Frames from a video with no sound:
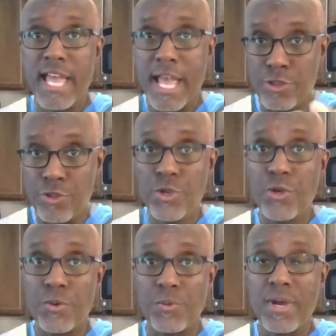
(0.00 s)
And
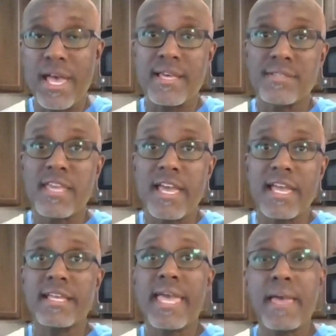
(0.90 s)
you, as
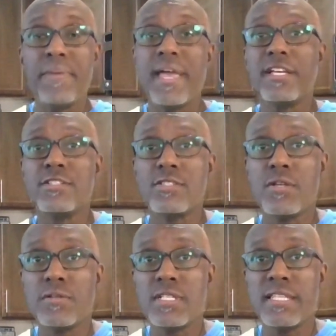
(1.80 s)
a campaign
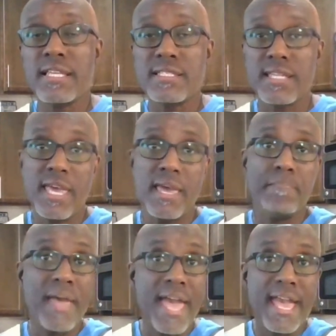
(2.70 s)
consultant, as a
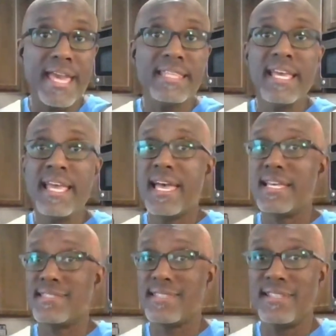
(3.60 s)
campaign,
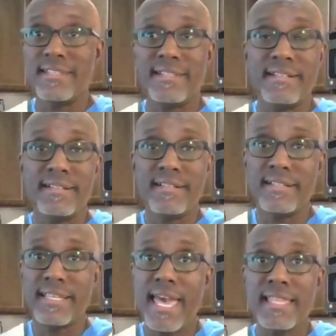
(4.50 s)
as a, a,
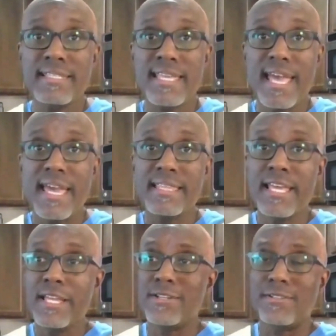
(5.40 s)
a candidate,
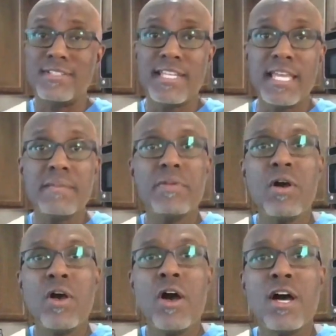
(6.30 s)
your team,
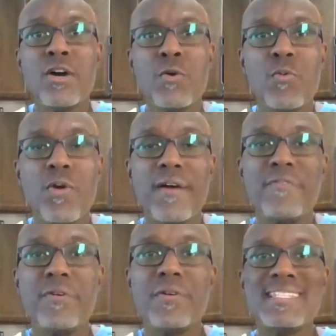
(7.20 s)

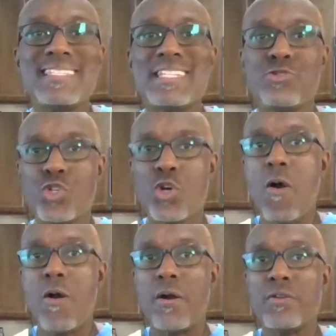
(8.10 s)
whoever is in
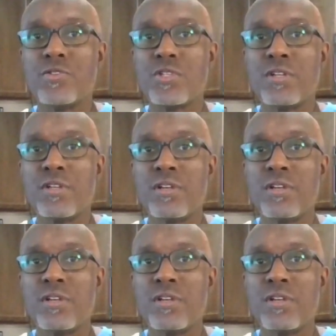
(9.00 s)
charge